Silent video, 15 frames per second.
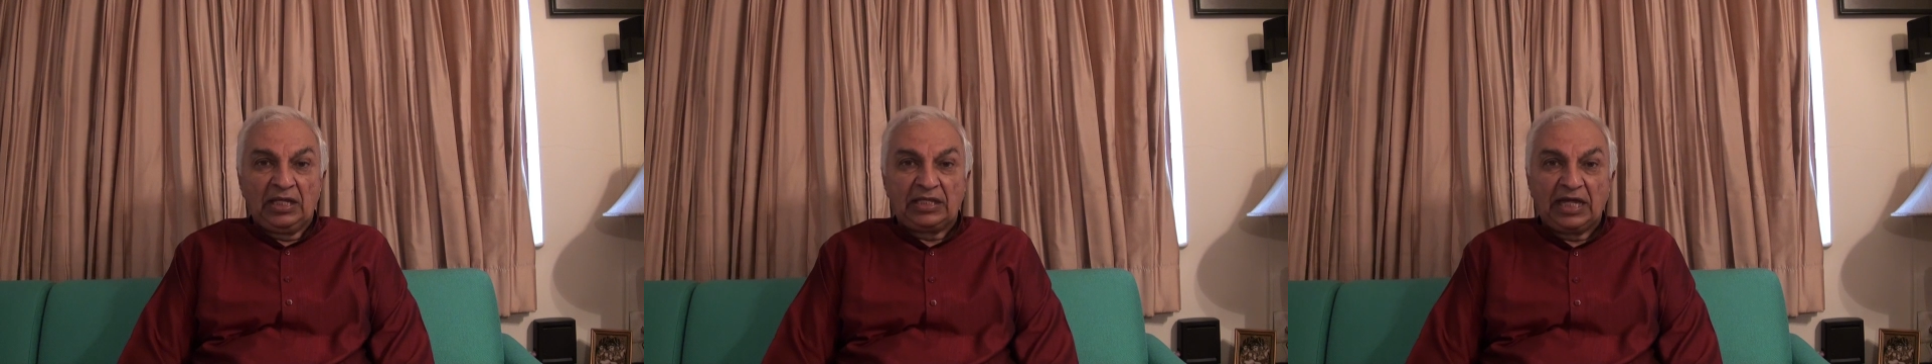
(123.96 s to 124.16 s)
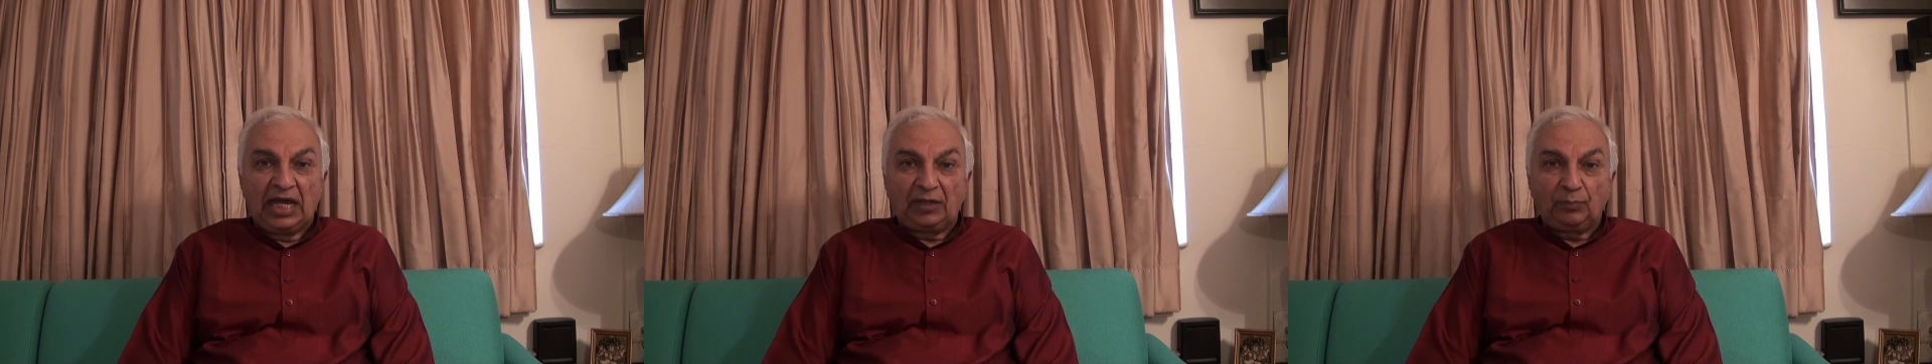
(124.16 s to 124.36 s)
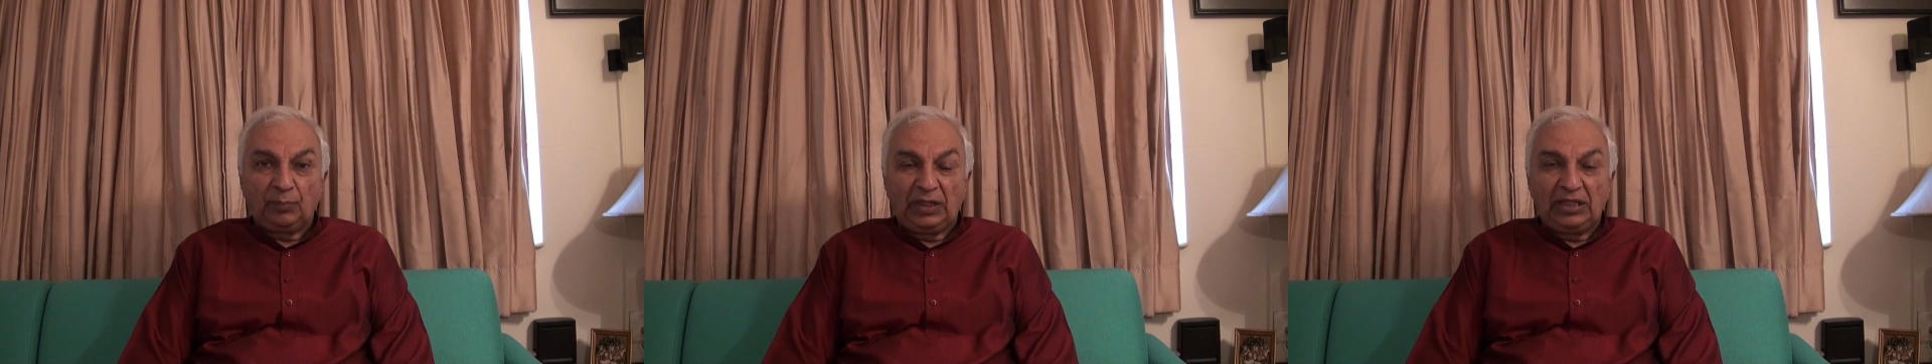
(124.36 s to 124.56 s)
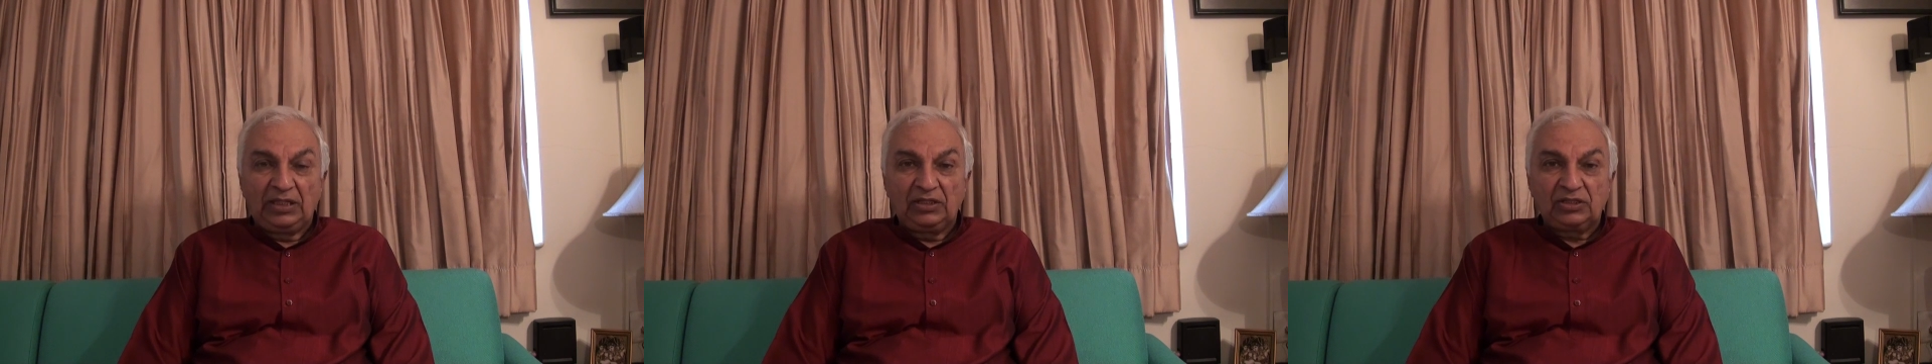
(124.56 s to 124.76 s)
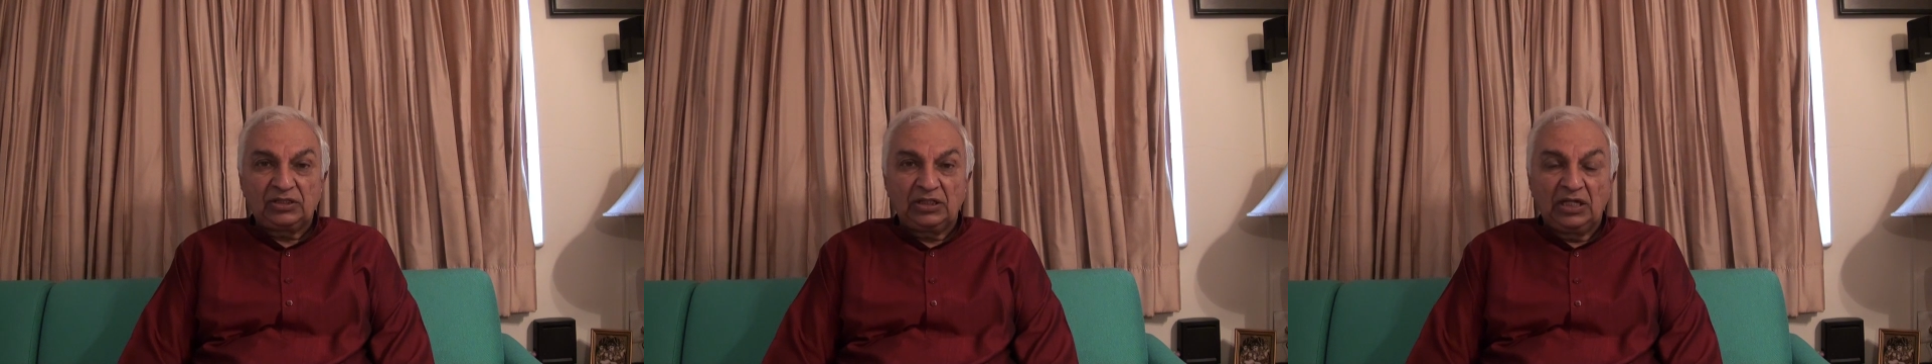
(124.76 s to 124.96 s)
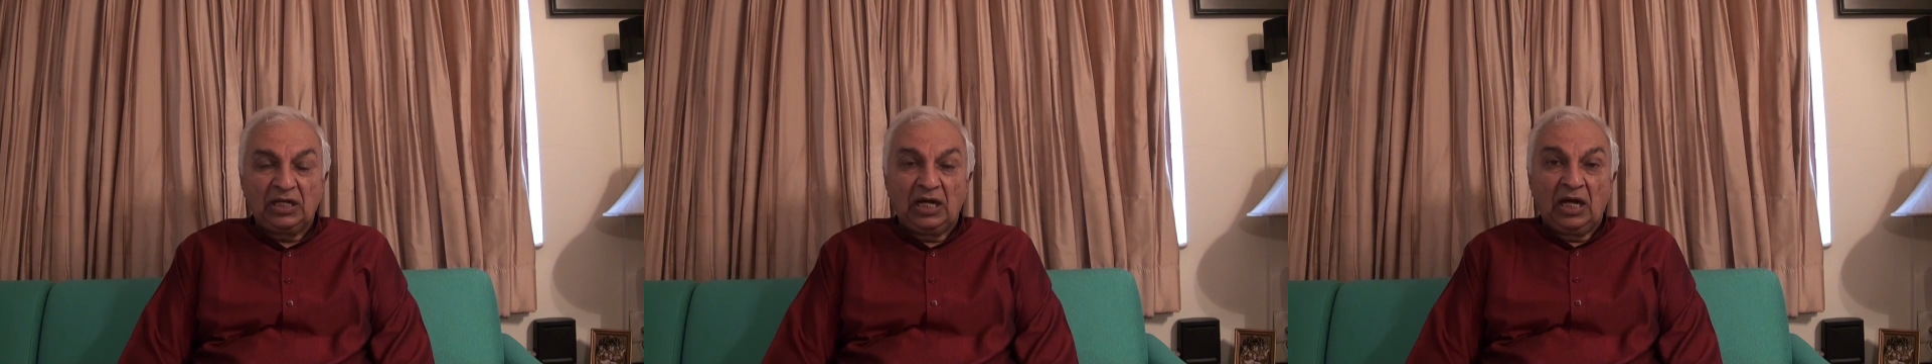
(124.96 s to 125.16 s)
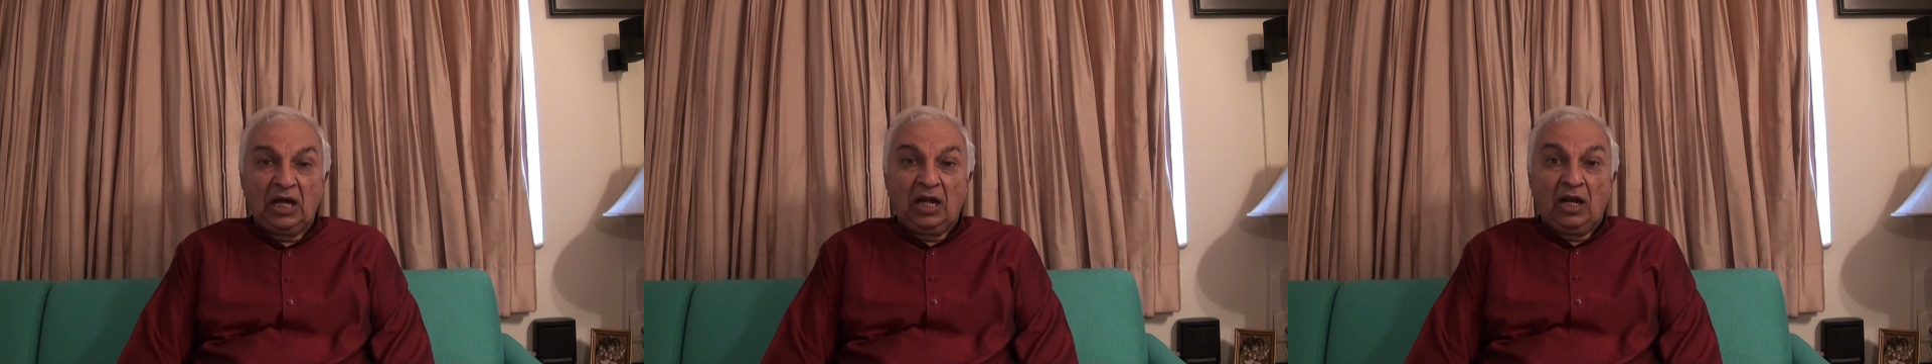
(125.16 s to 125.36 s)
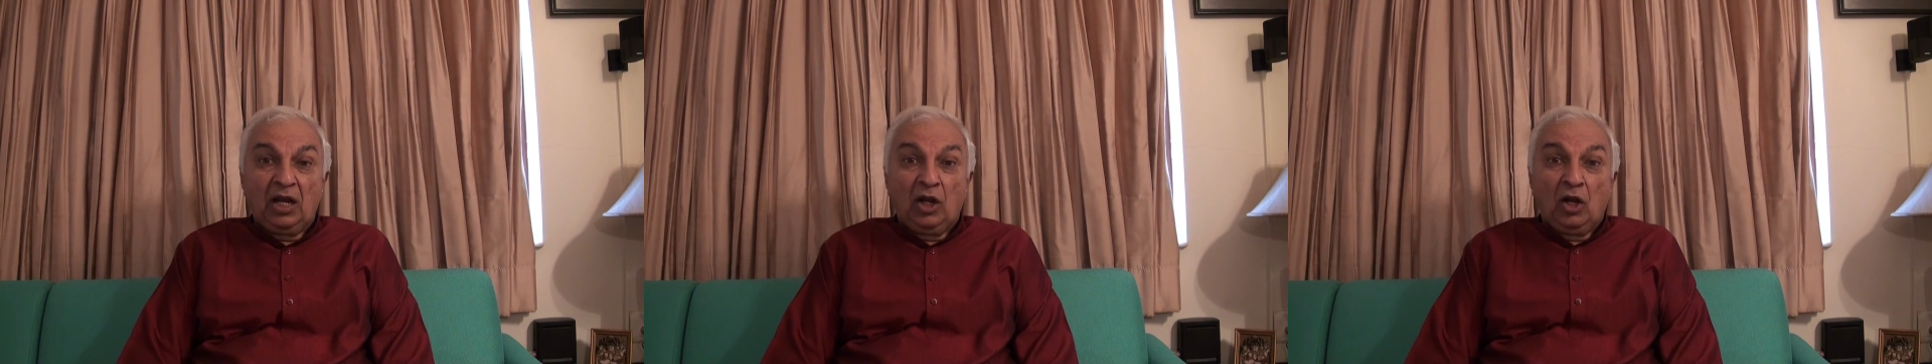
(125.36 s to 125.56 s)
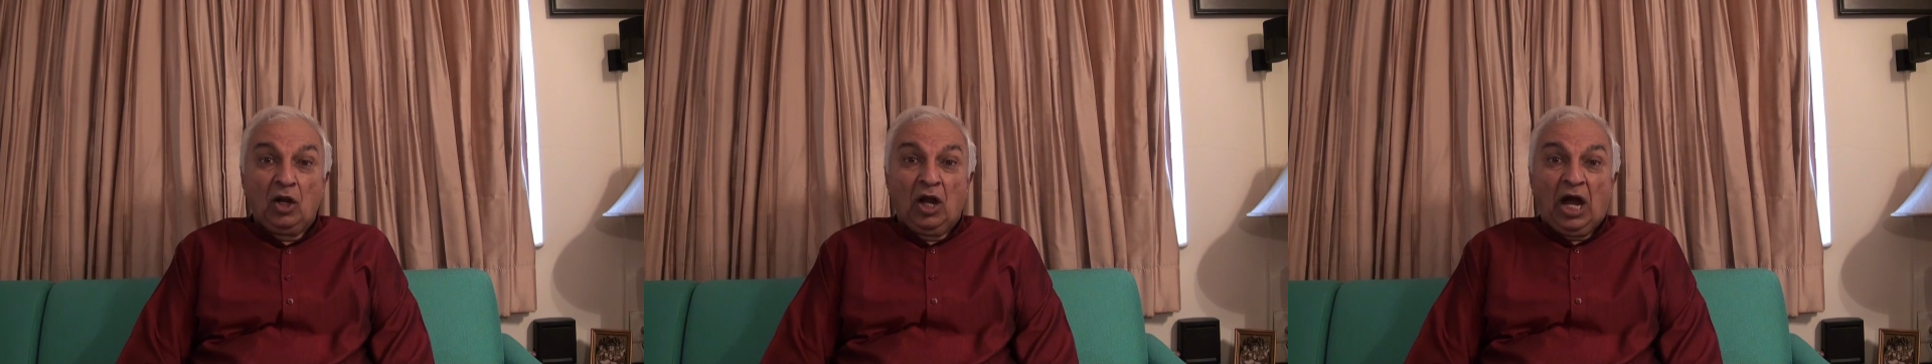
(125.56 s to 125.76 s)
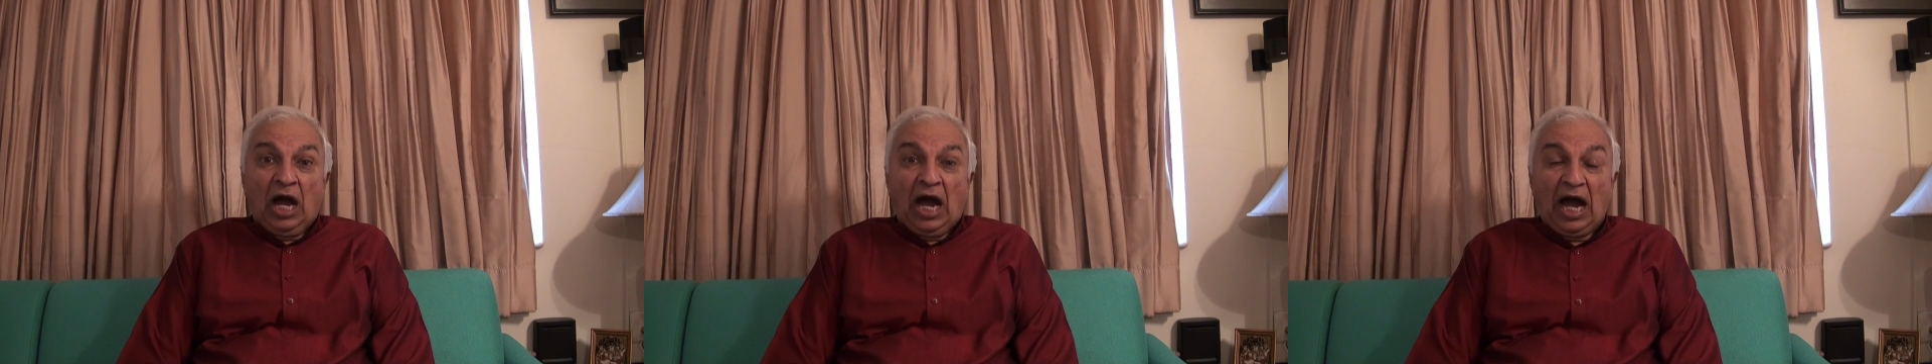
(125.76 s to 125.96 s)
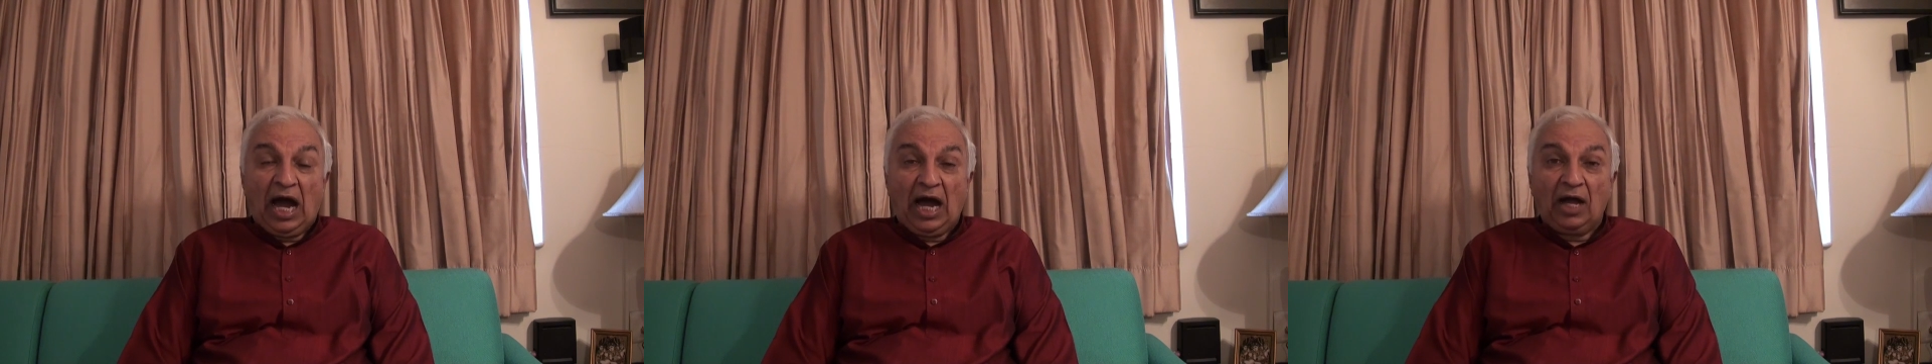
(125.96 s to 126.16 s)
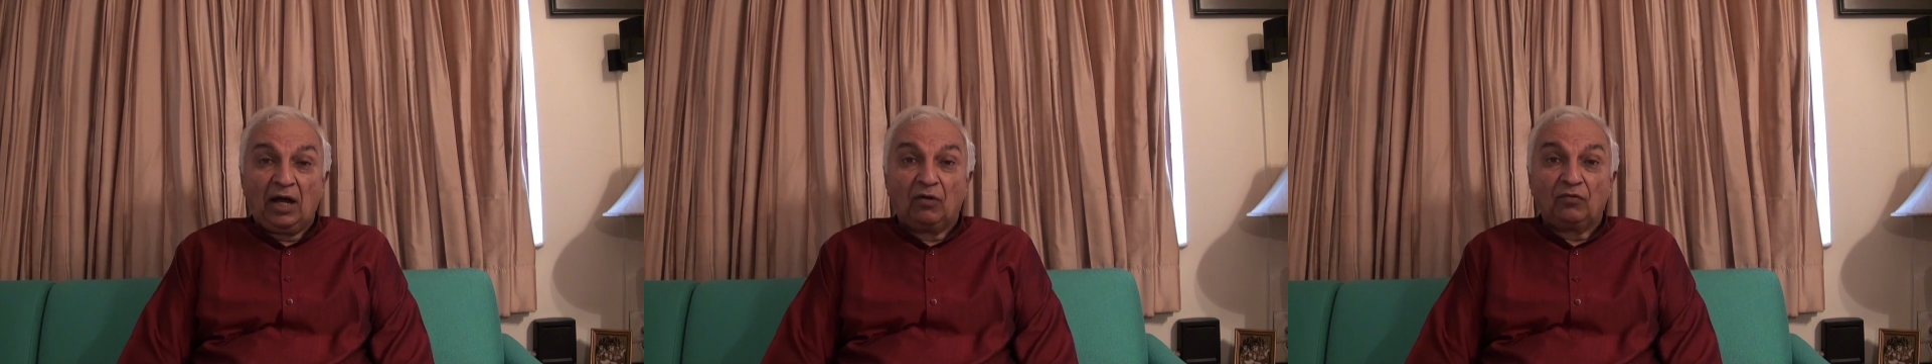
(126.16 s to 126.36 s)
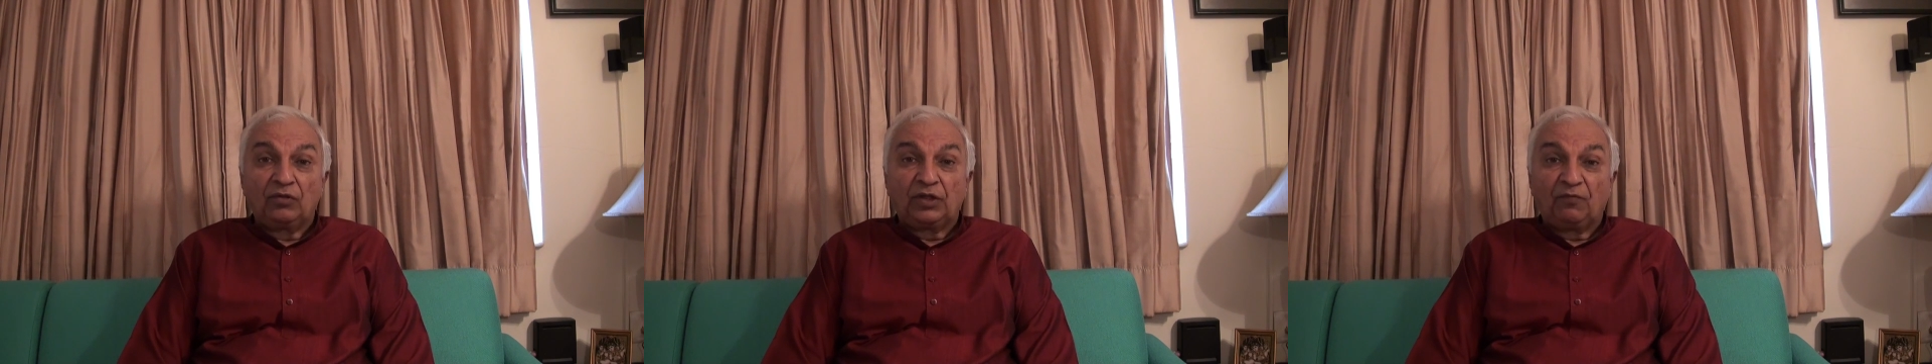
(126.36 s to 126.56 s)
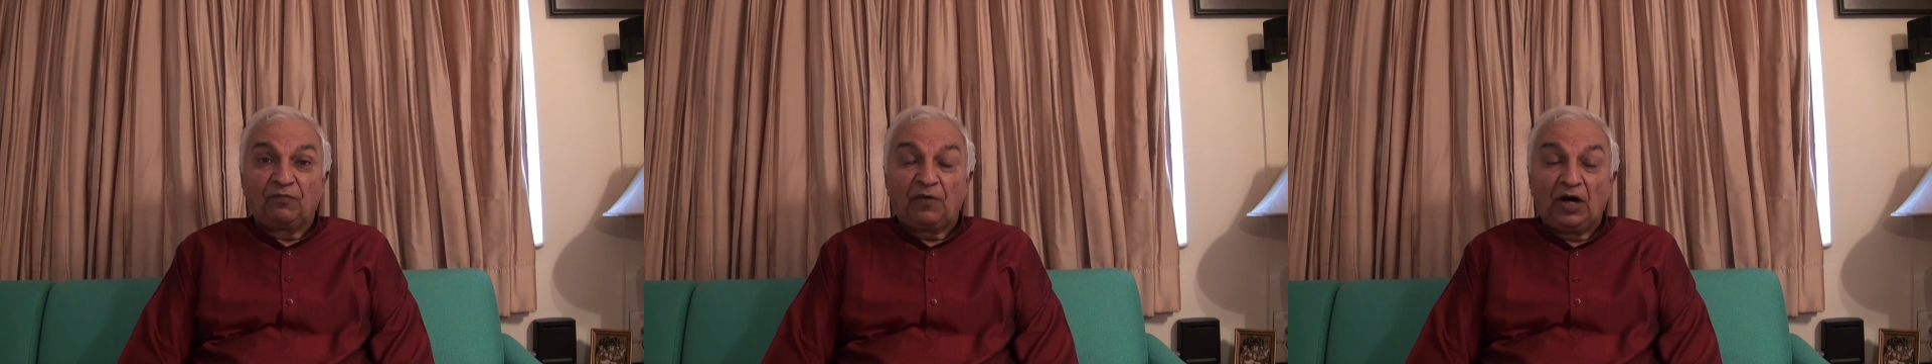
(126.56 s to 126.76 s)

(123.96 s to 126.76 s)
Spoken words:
That means the